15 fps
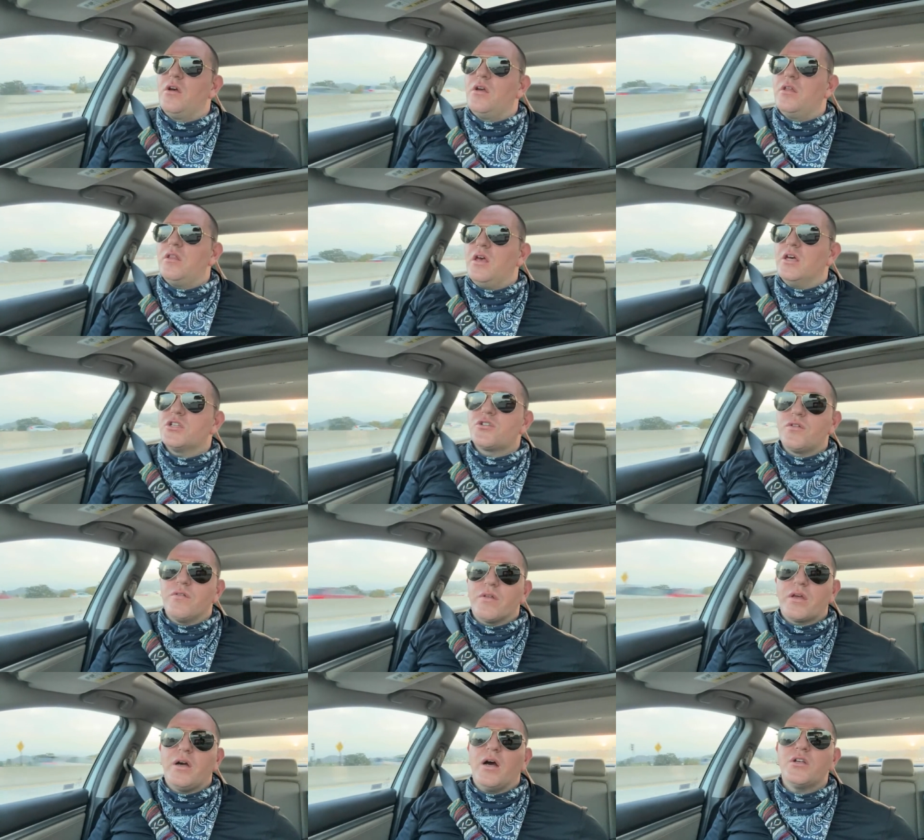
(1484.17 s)
the history of
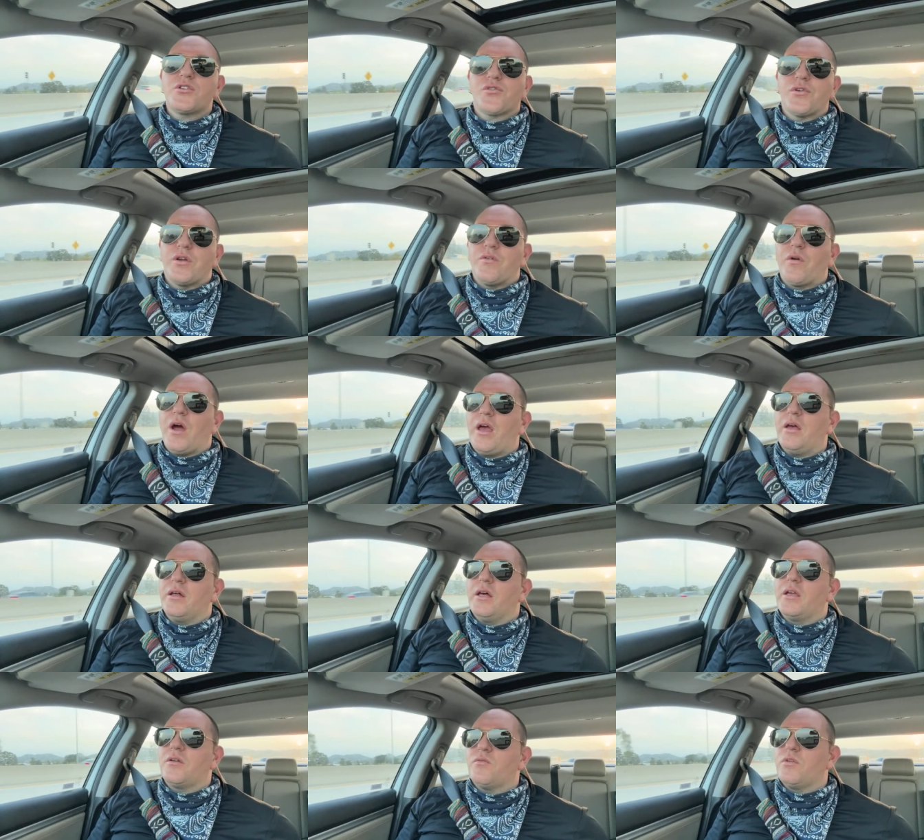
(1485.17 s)
the country, right?
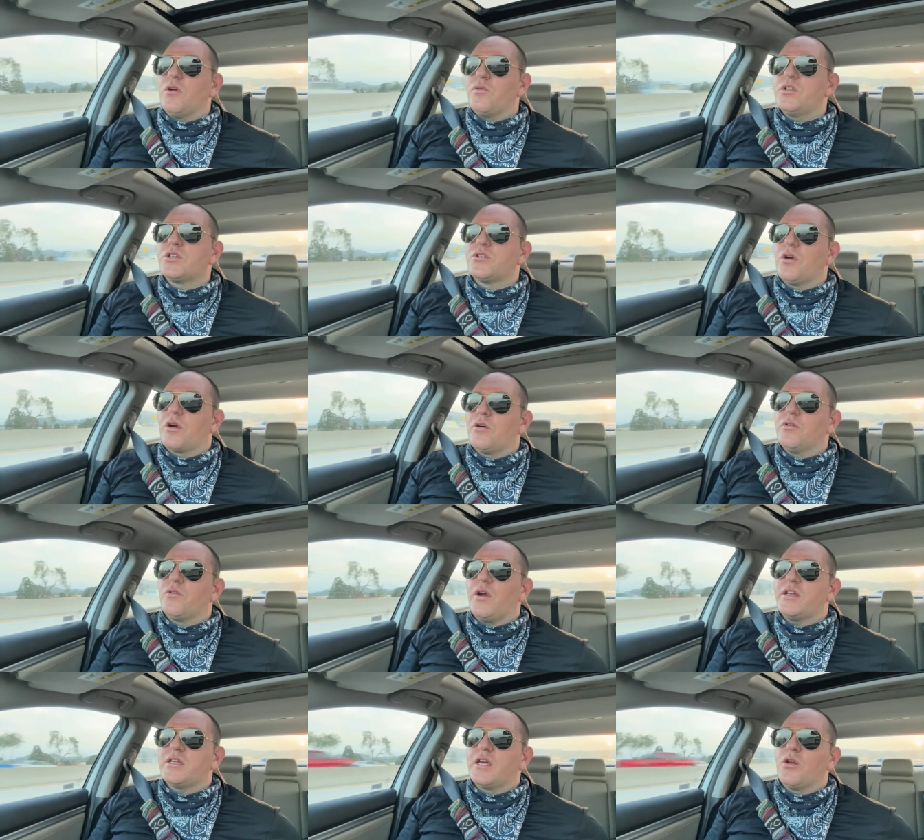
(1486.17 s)
Like, we struggled,
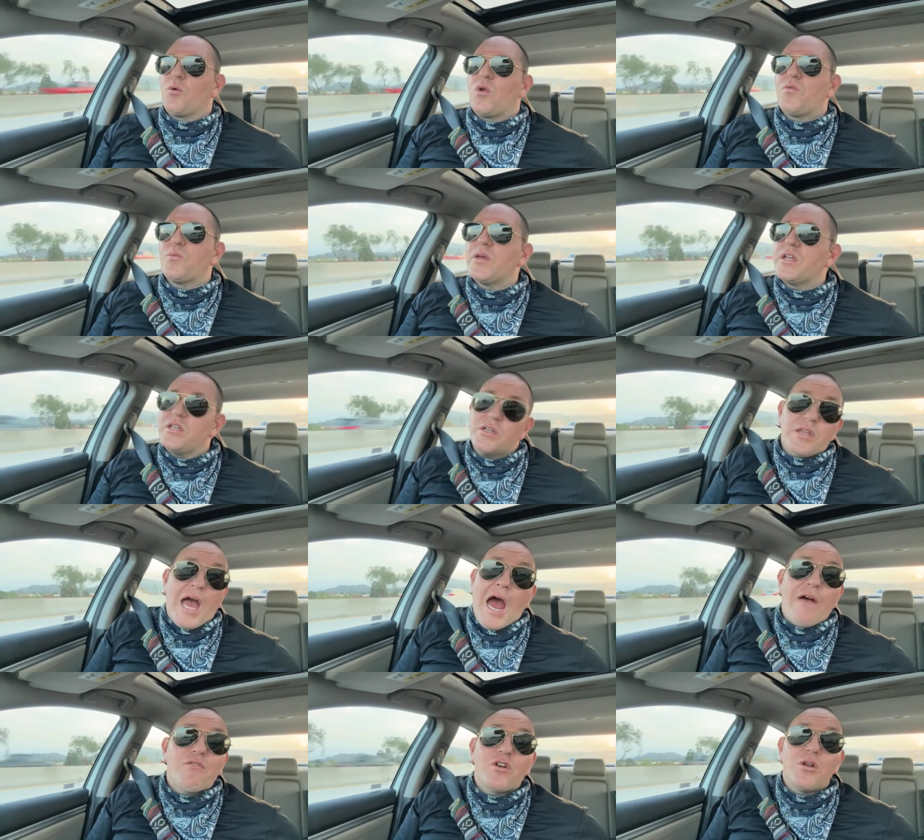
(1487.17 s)
right, to get away from the idea that
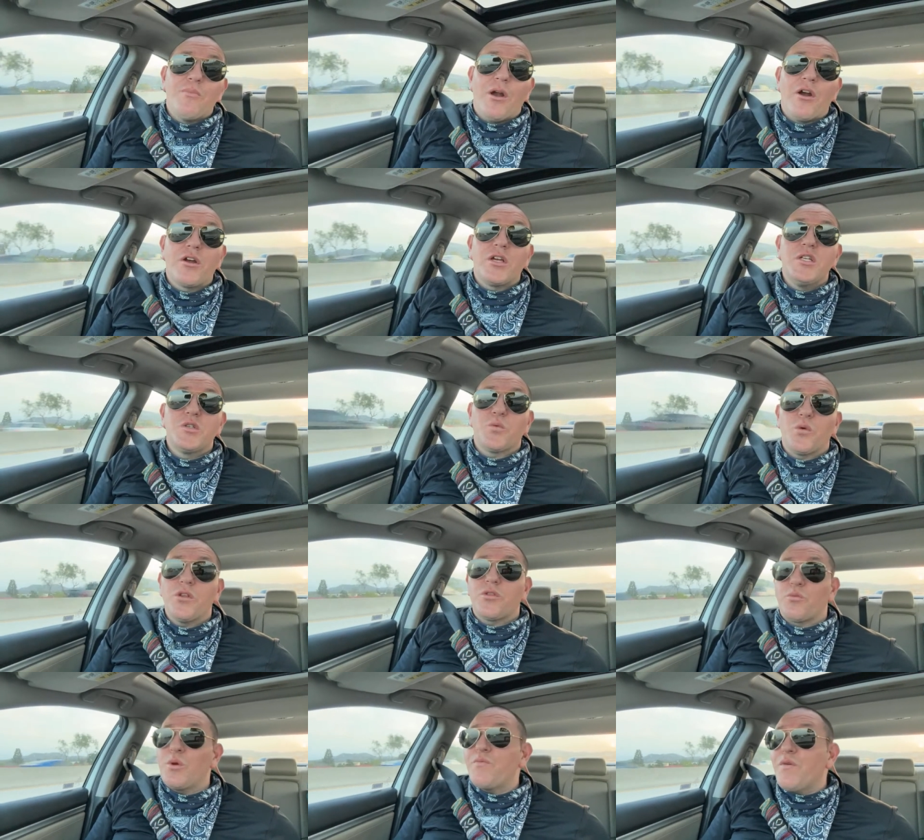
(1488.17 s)
African Americans were
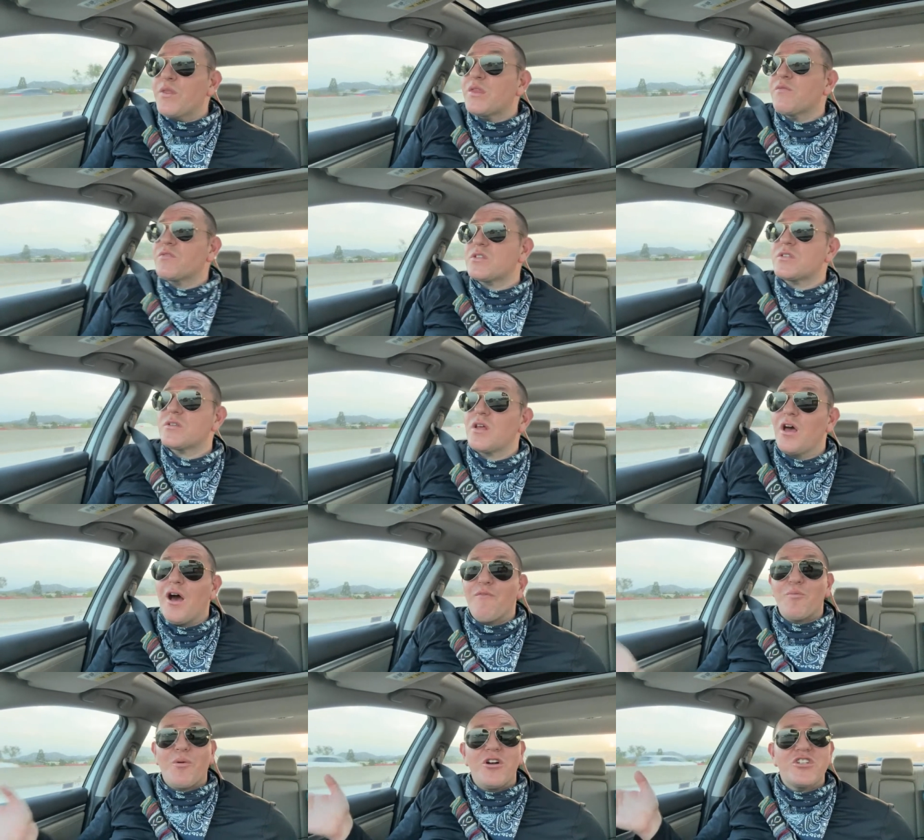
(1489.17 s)
3/5
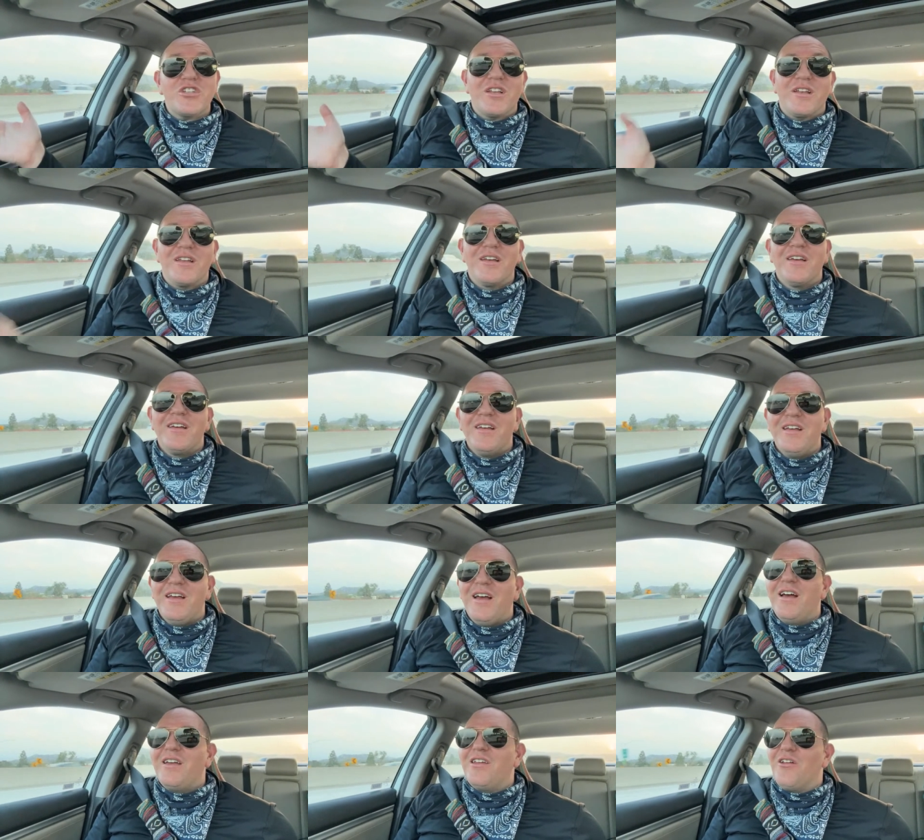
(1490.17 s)
of a person.
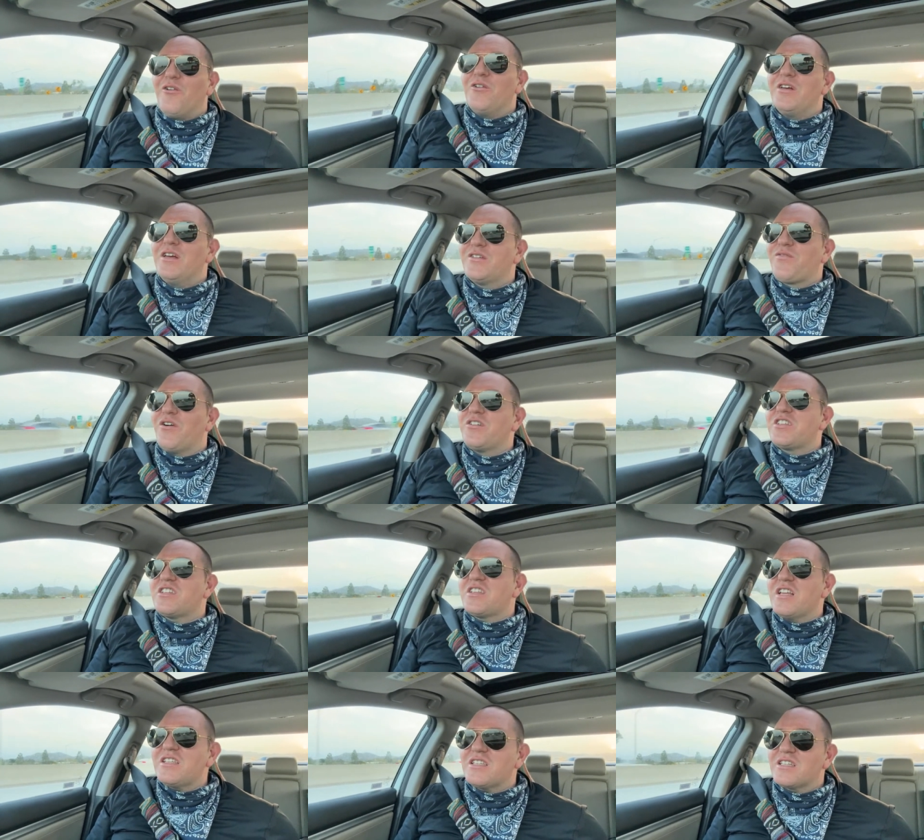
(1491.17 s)
as far as the
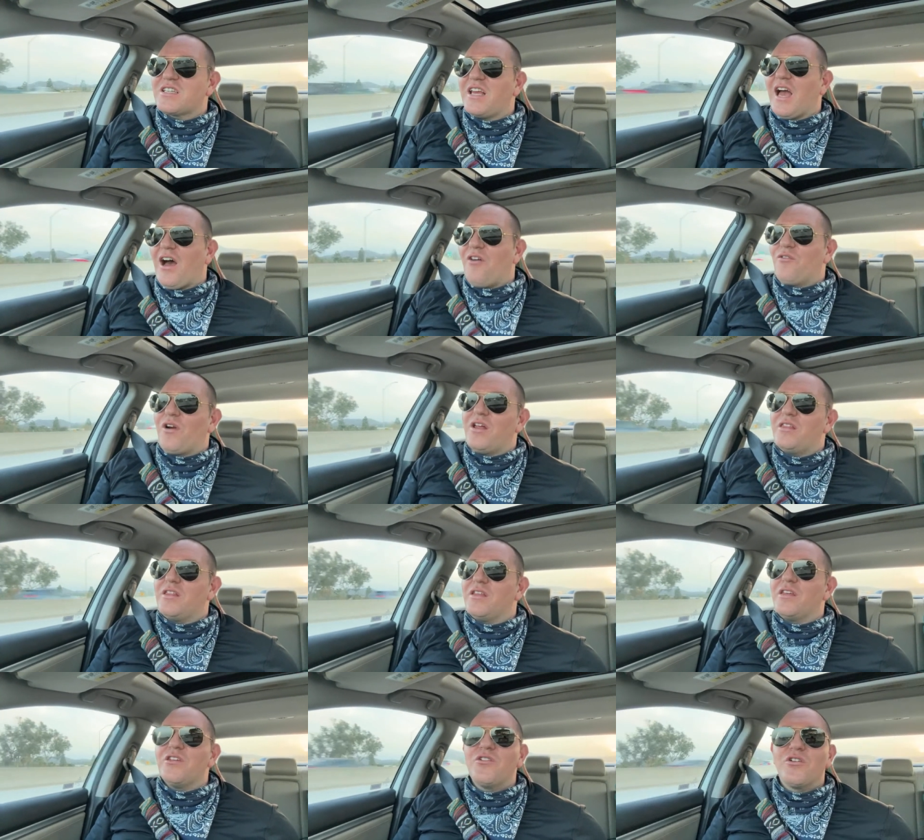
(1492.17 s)
census count, right?
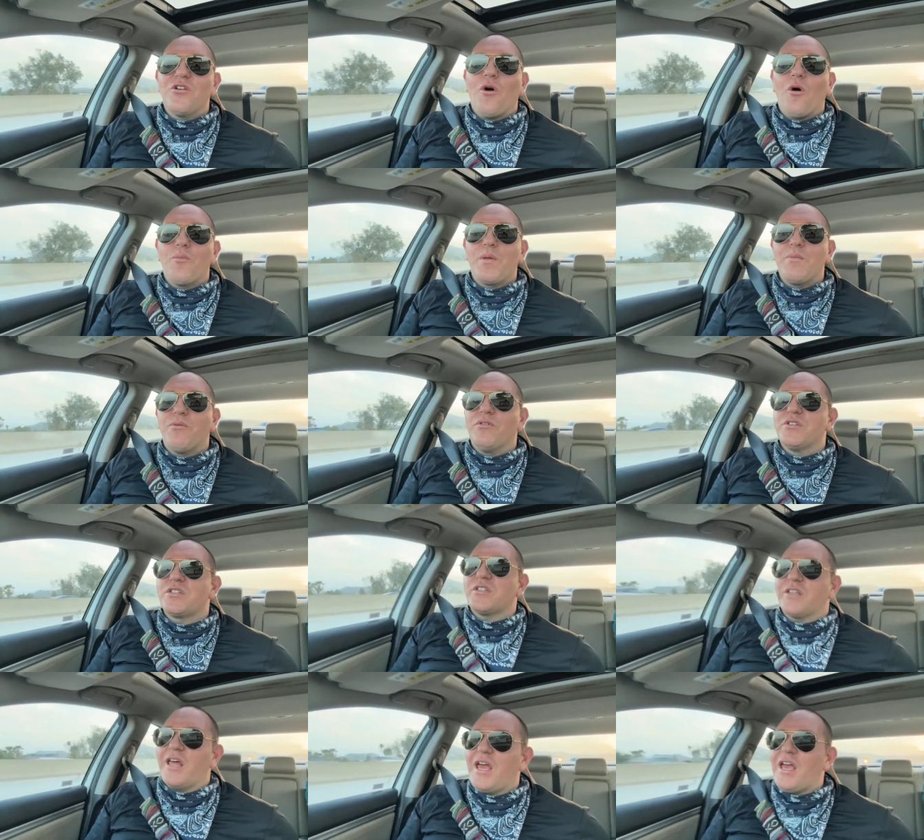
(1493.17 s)
That you could hold people as
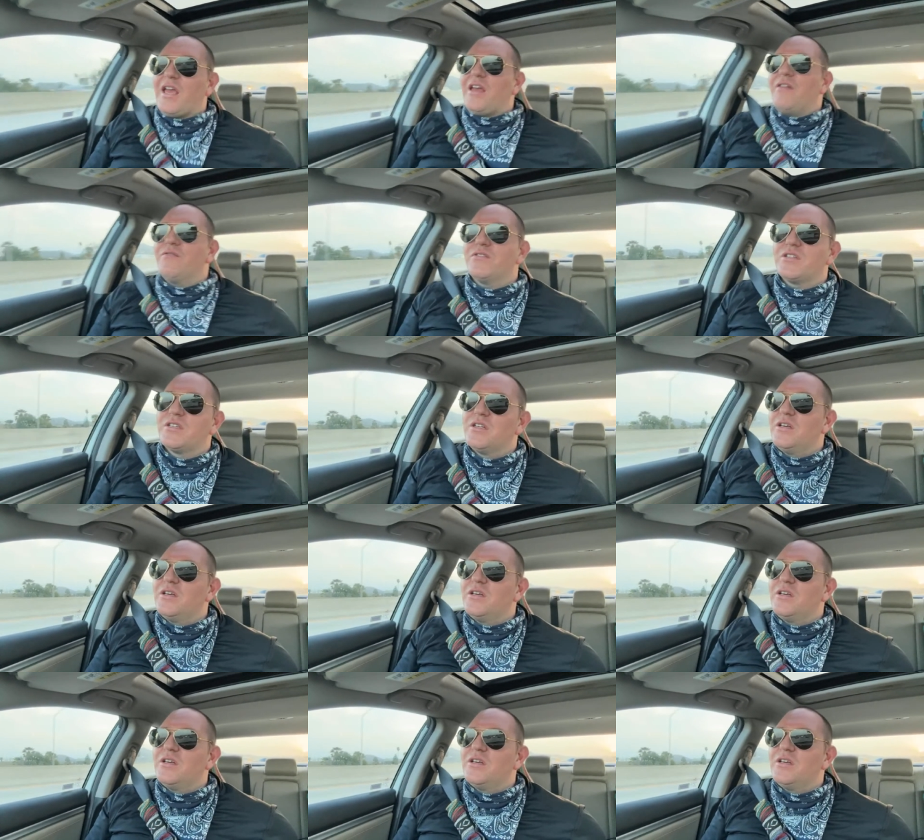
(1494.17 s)
slaves.